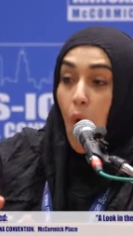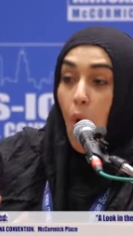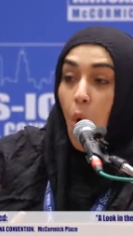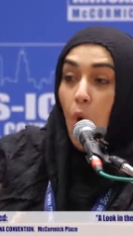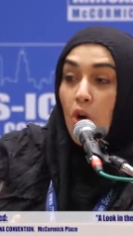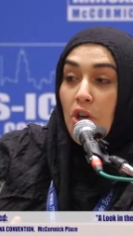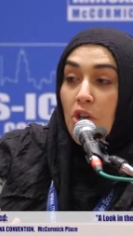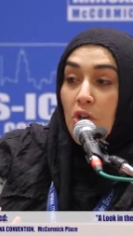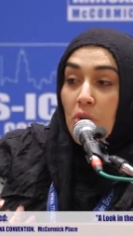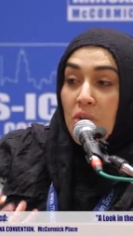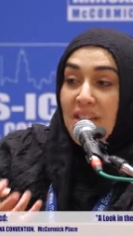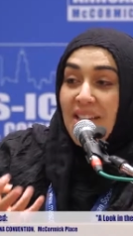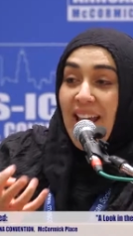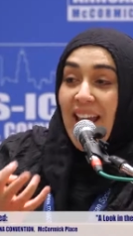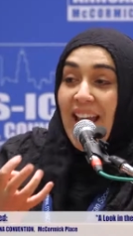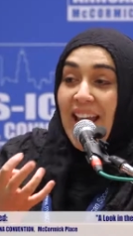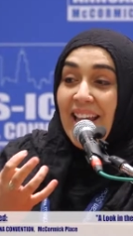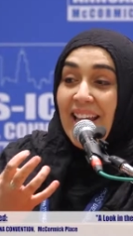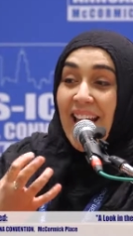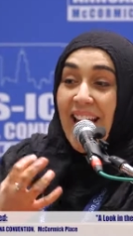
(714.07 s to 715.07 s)
or you
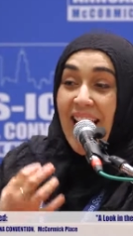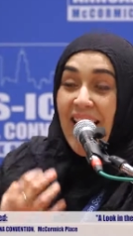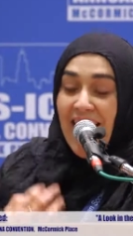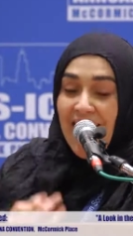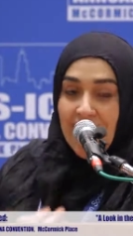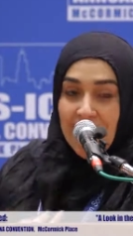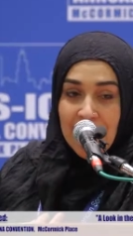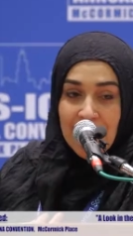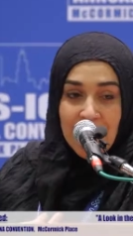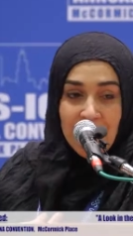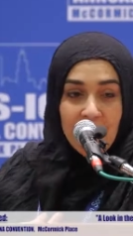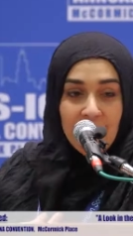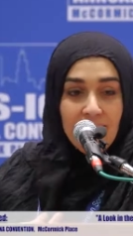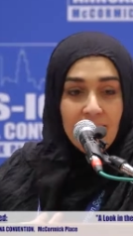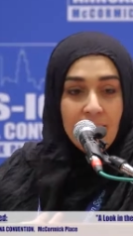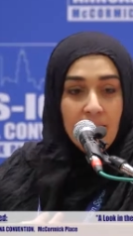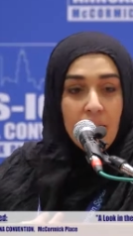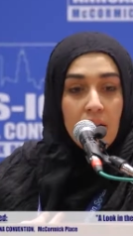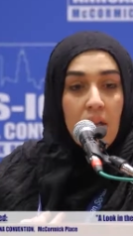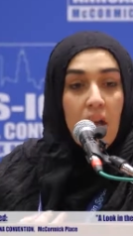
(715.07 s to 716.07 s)
take
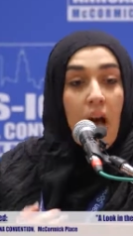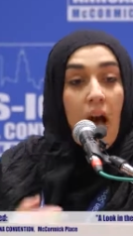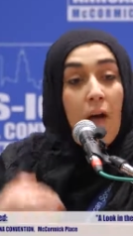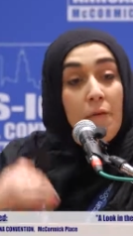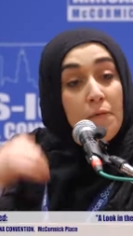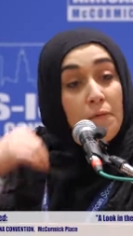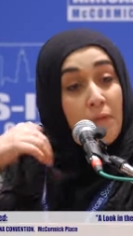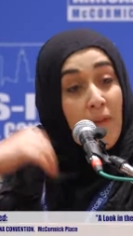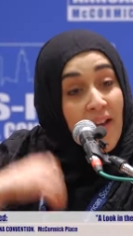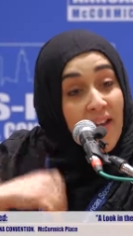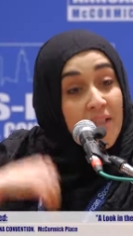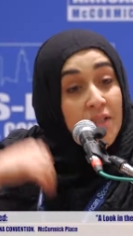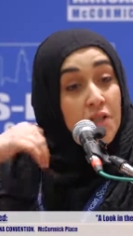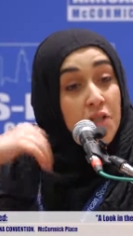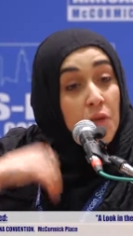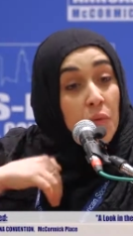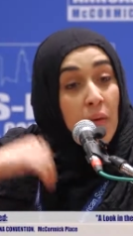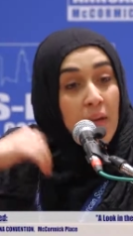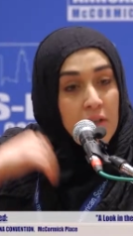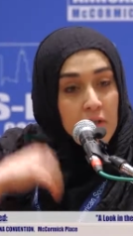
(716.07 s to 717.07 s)
in
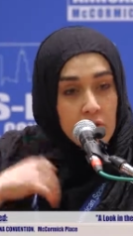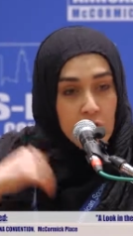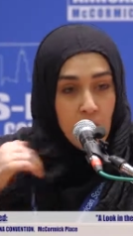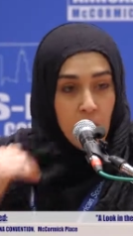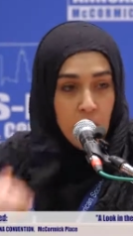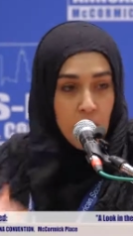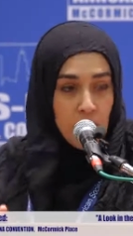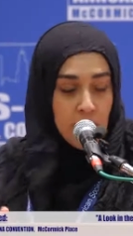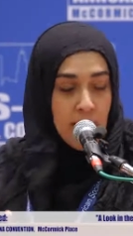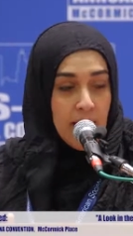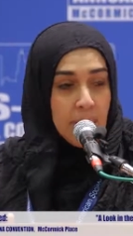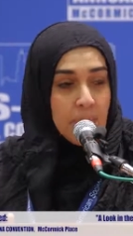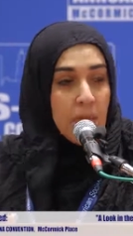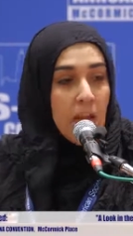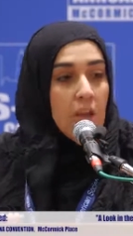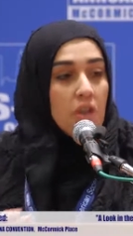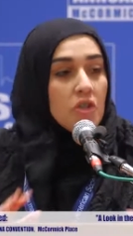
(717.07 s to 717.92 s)
affects you internally.